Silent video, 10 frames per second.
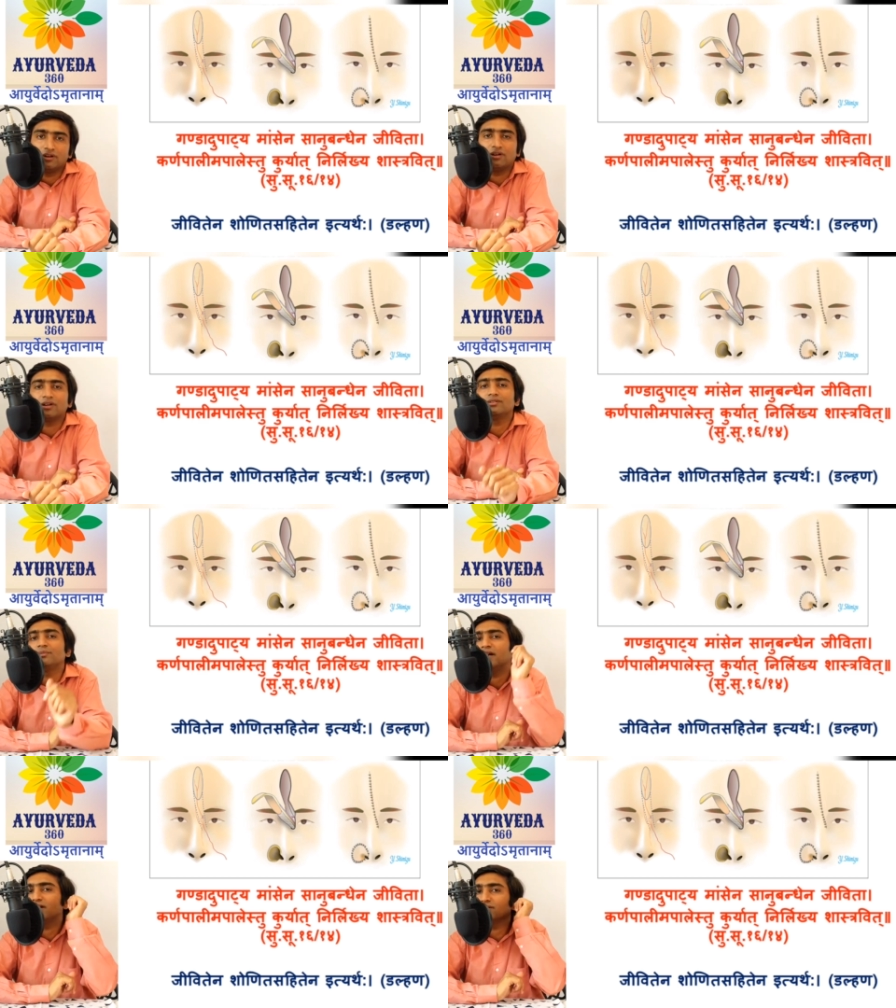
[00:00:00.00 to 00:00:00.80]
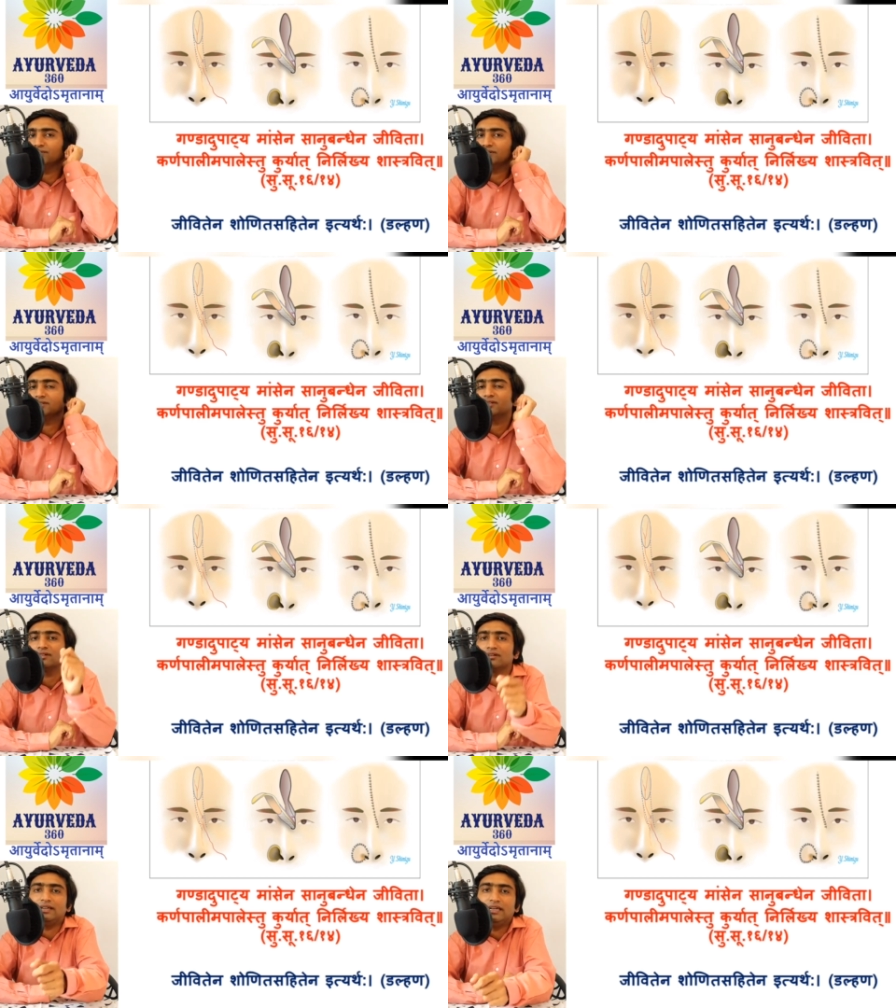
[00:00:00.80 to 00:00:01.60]
or if the part of his
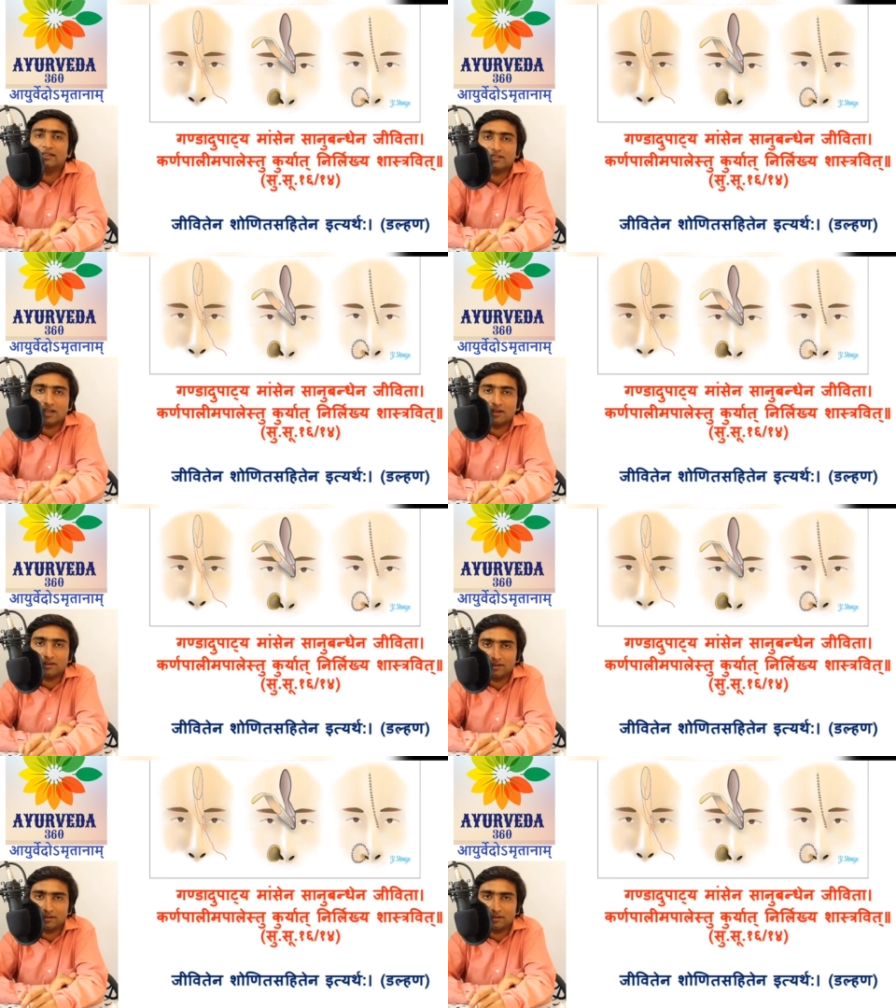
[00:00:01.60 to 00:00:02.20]
ears are